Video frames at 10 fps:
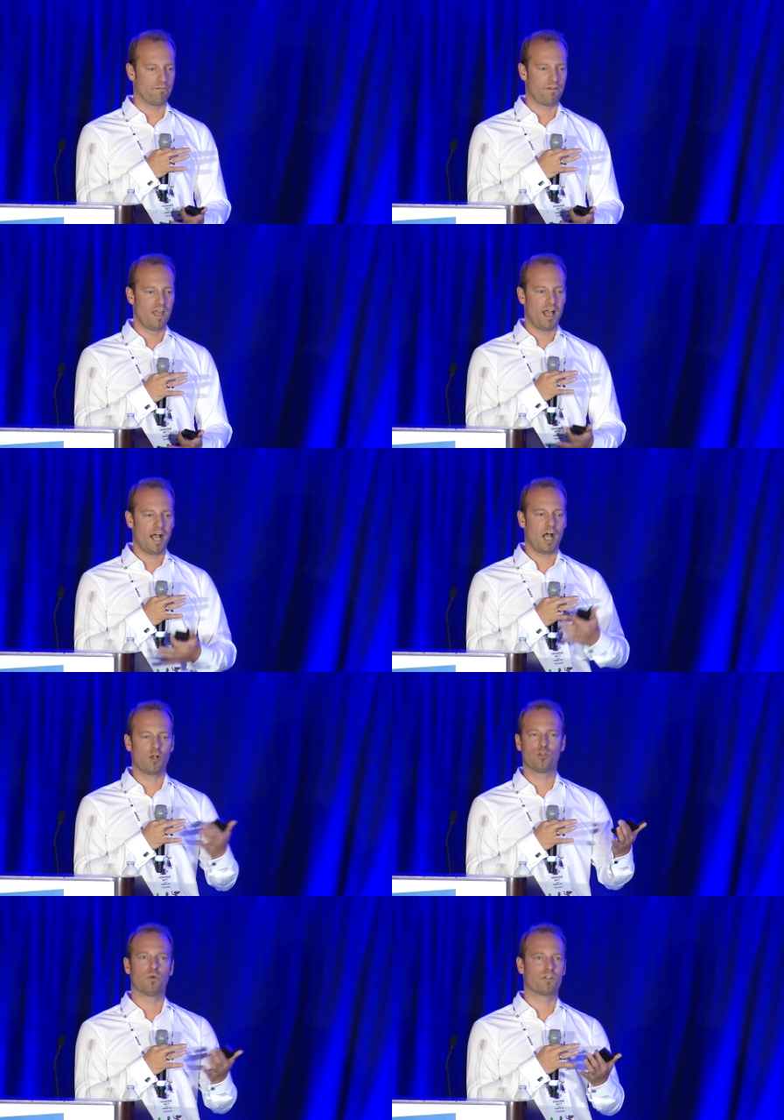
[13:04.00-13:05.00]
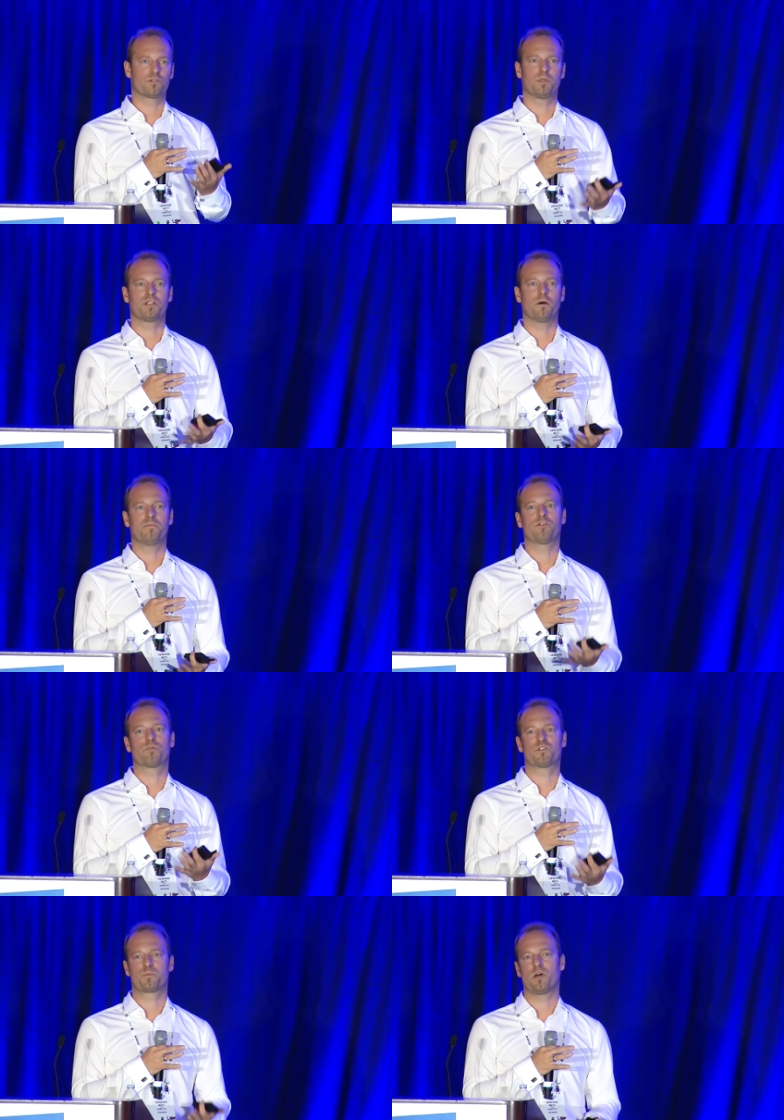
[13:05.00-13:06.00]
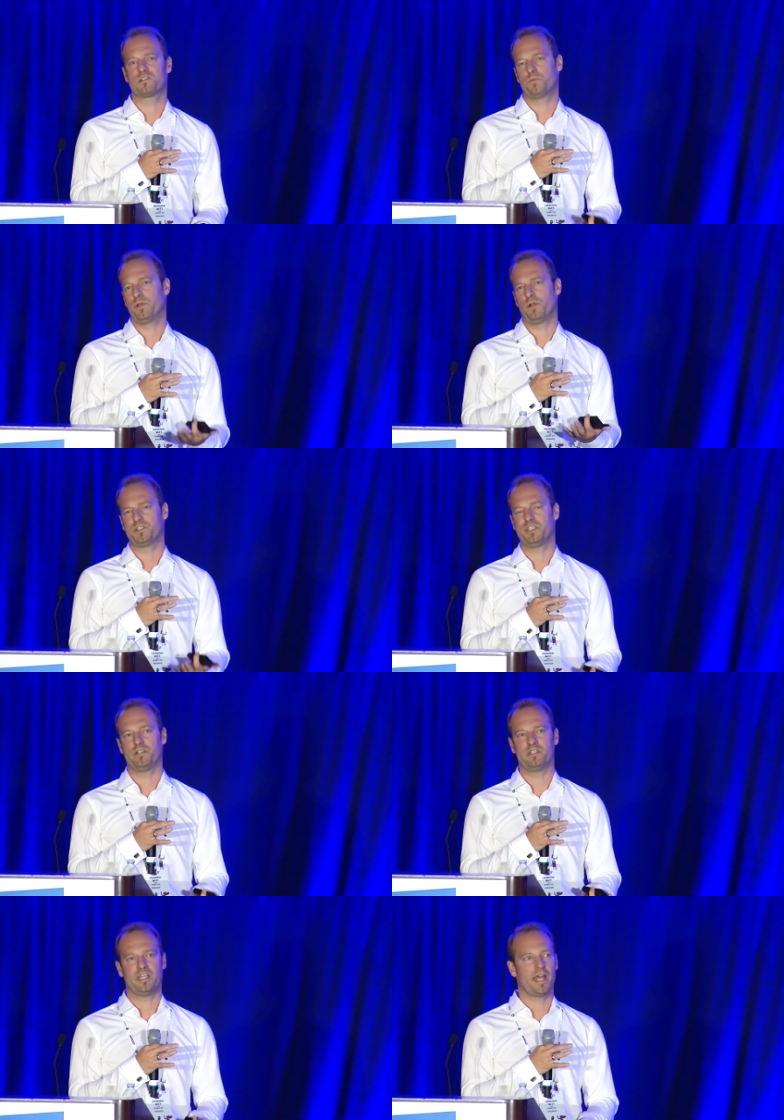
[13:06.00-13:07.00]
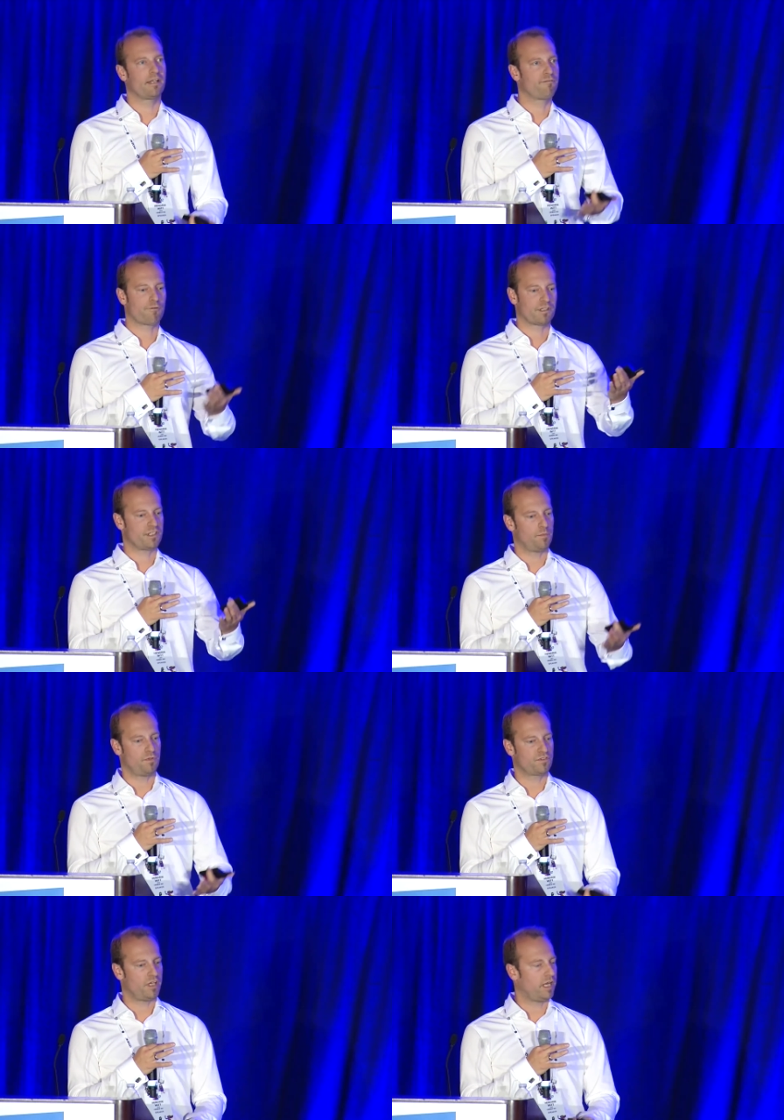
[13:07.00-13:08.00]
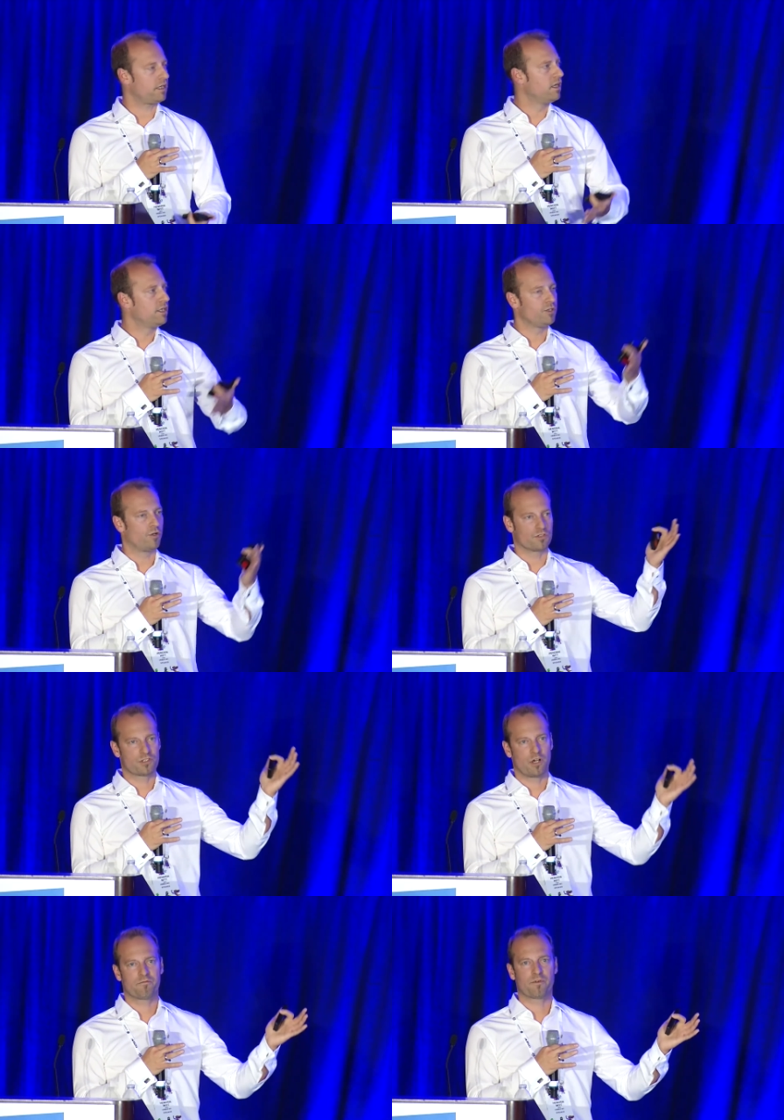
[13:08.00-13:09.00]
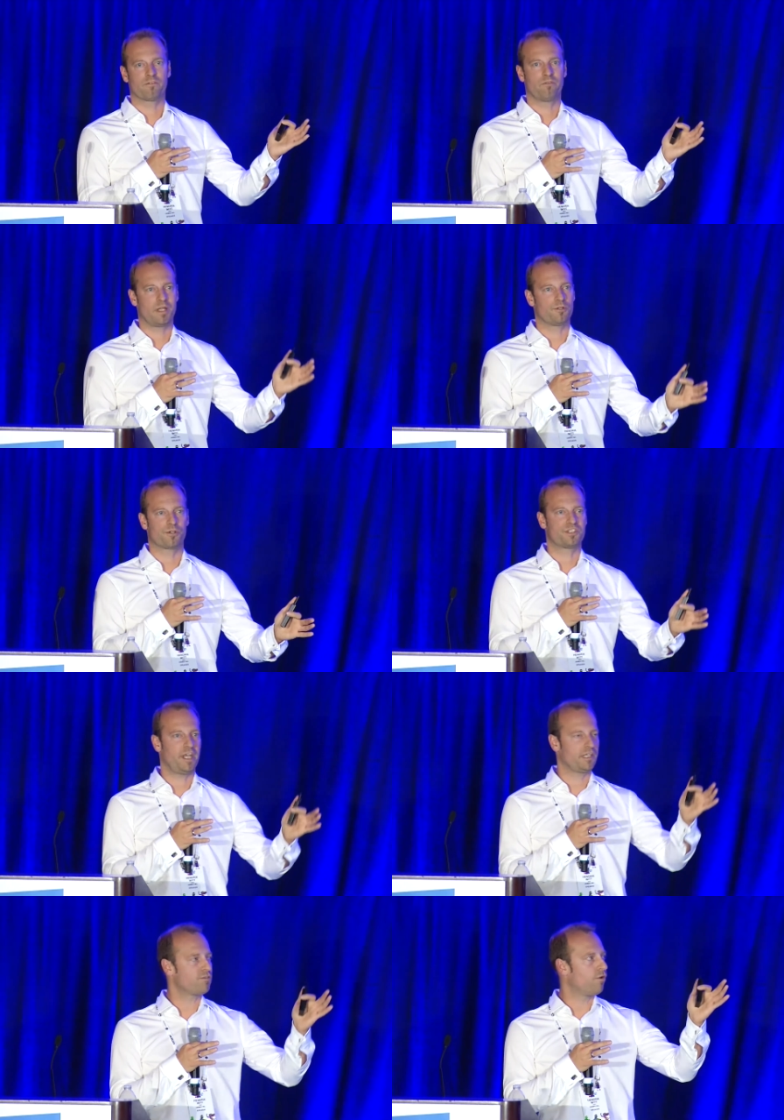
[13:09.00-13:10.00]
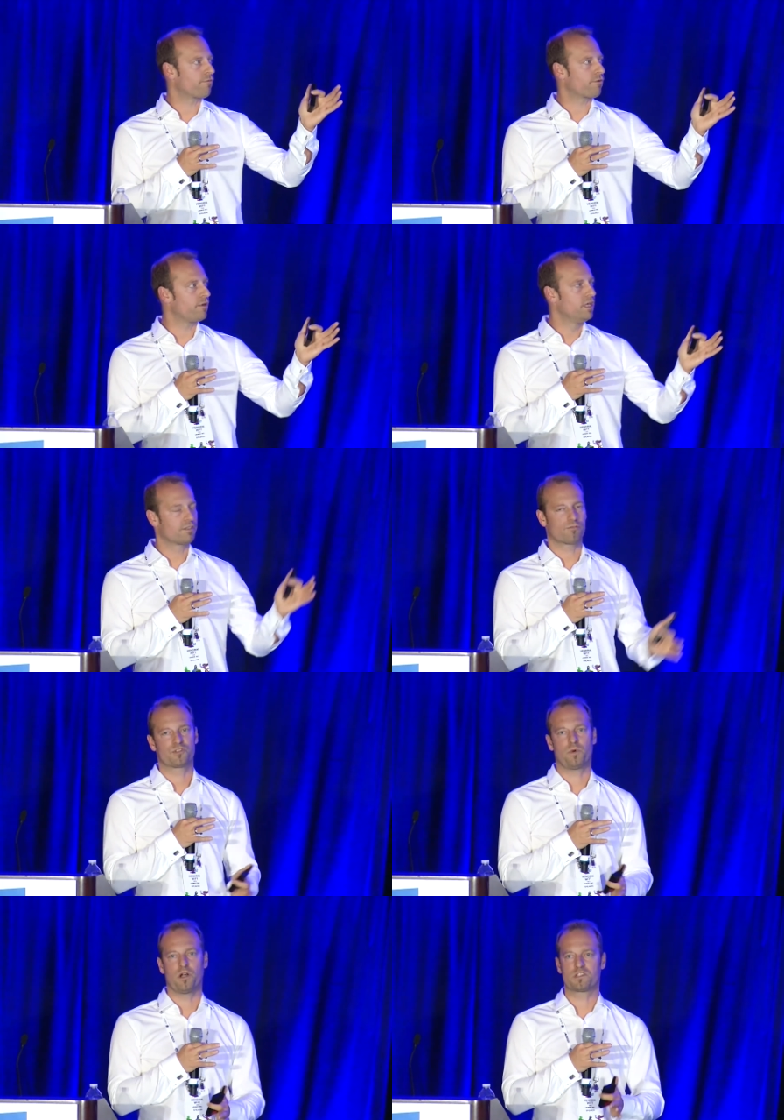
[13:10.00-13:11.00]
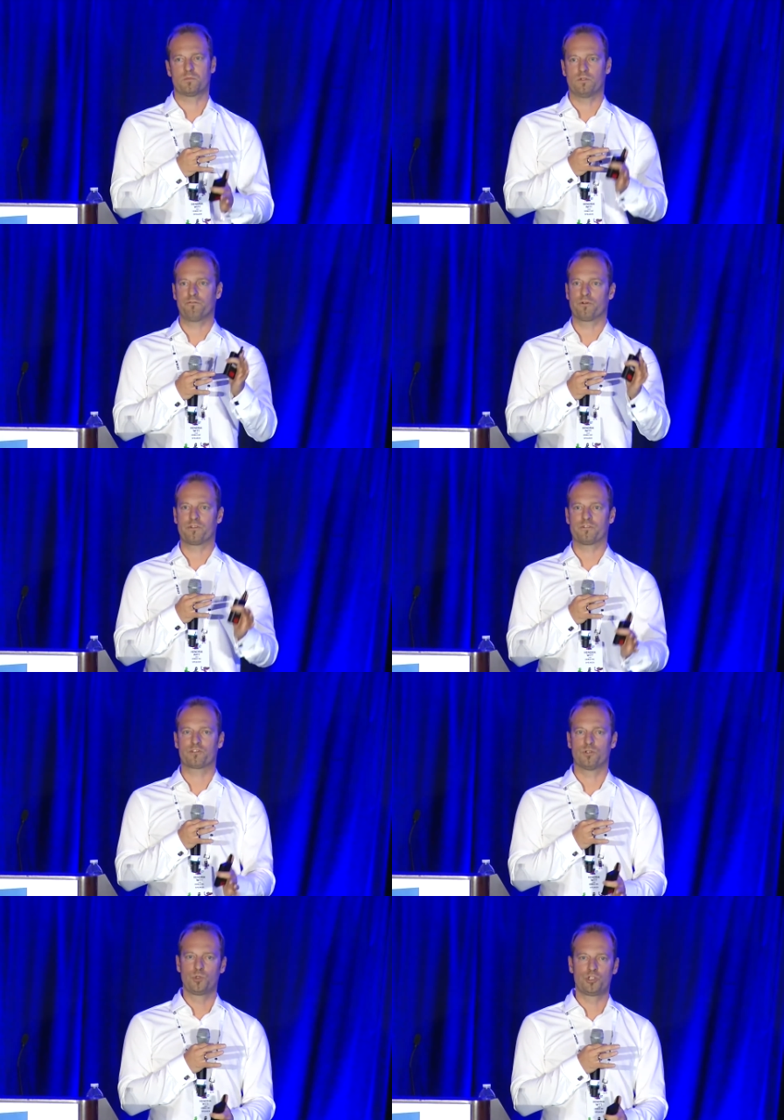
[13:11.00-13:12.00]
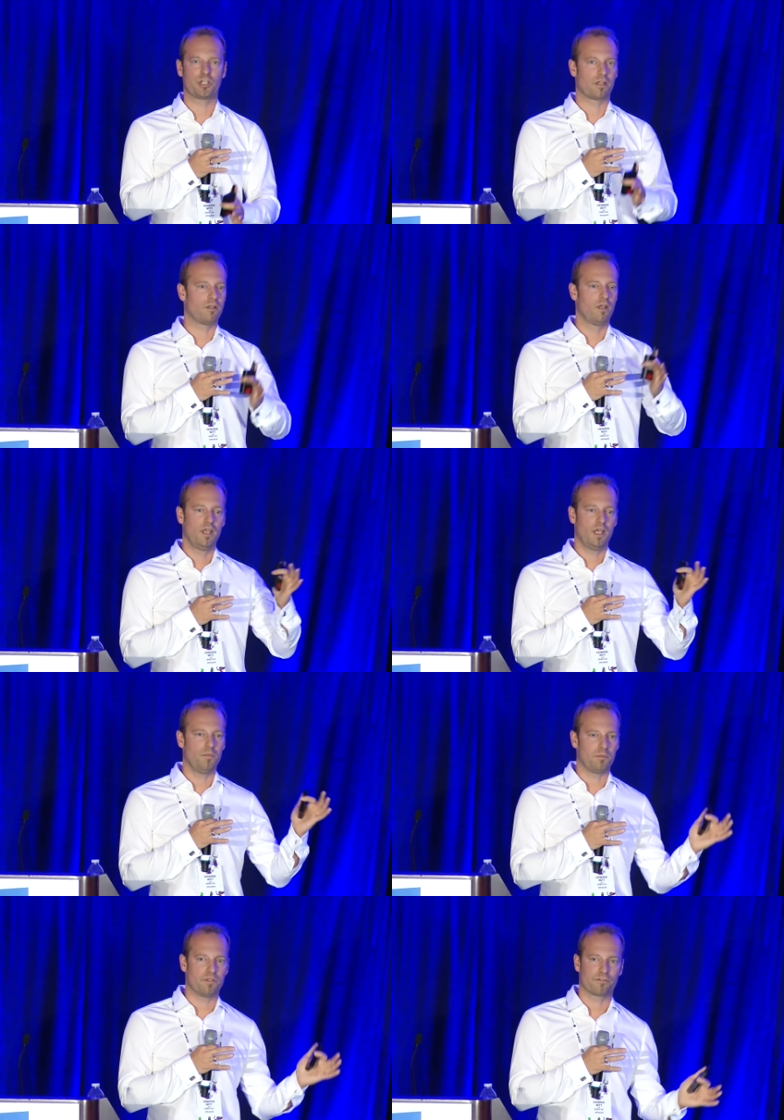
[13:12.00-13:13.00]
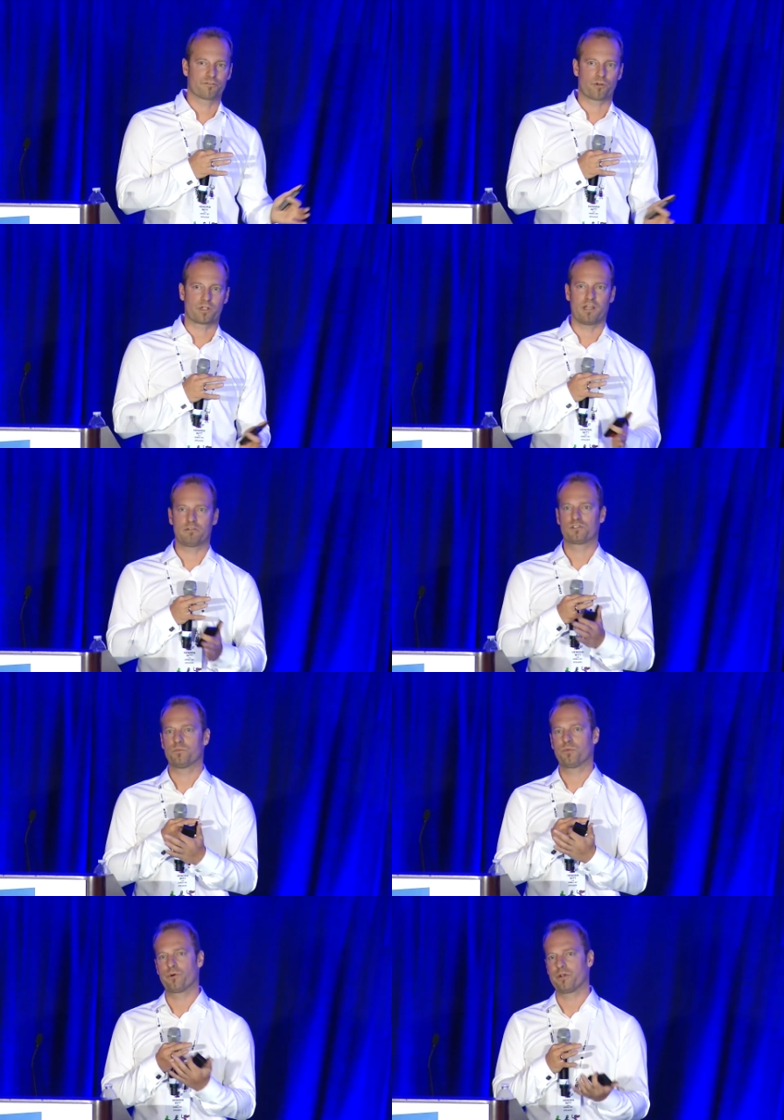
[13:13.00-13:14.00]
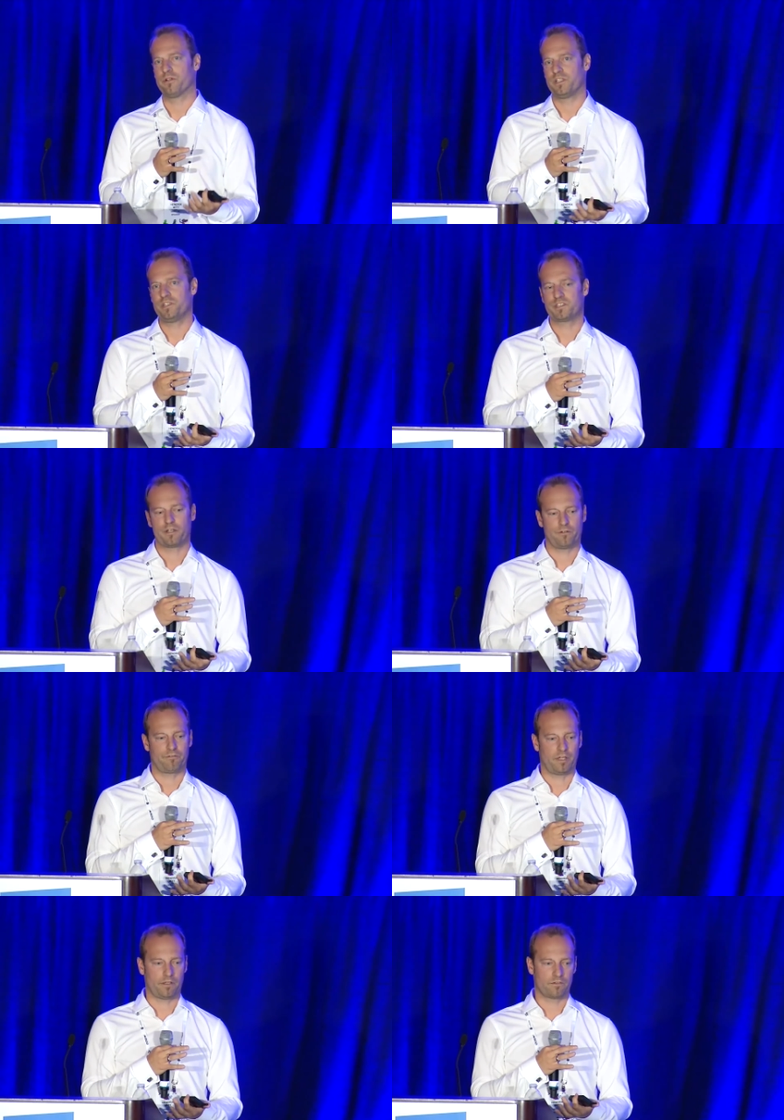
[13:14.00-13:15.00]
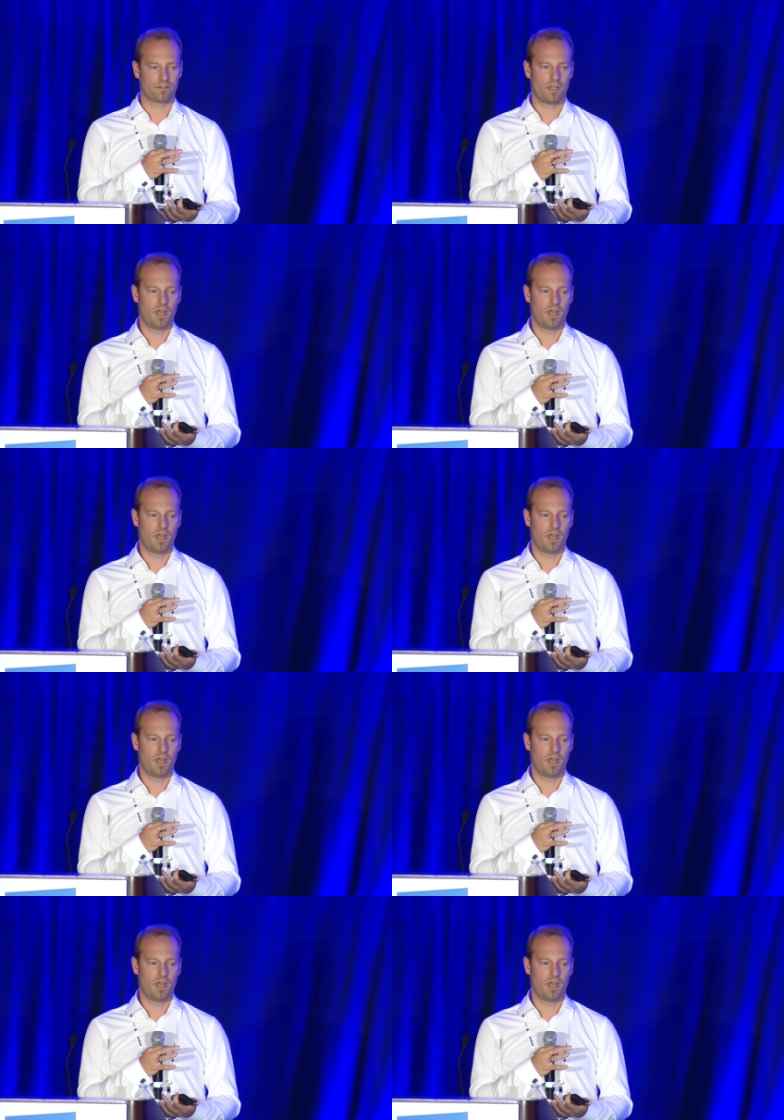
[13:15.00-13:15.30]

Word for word: of how you want to split up the responsibility in the end. For example, saying, you know, the software vendor takes over the responsible for the solution and maybe the third level support and these kind of things.